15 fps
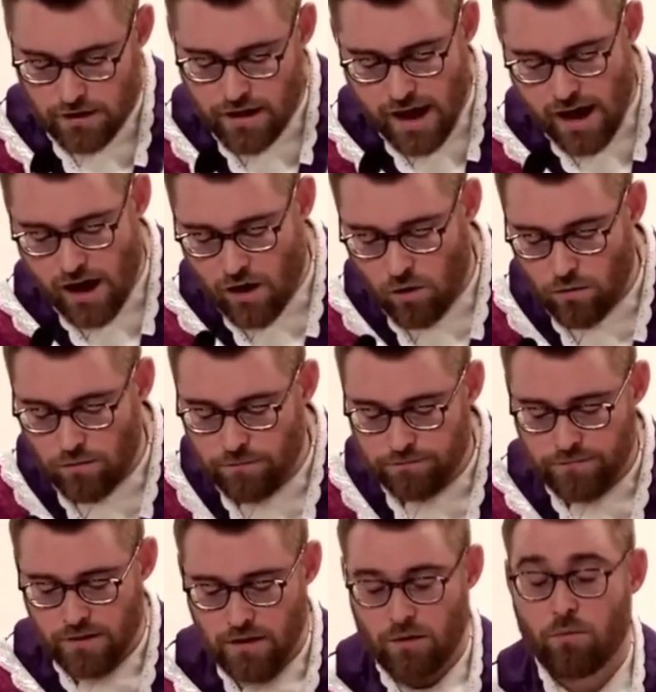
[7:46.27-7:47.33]
Now,
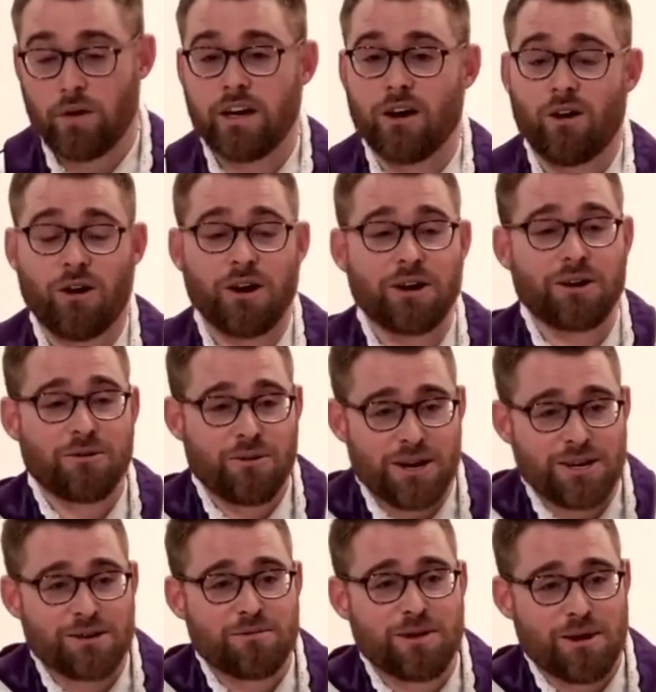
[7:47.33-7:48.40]
we aren't
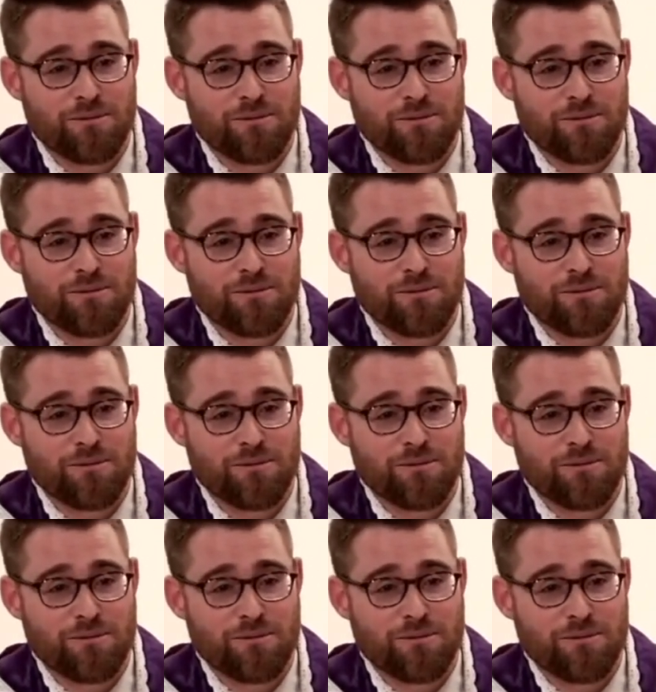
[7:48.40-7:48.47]
going to be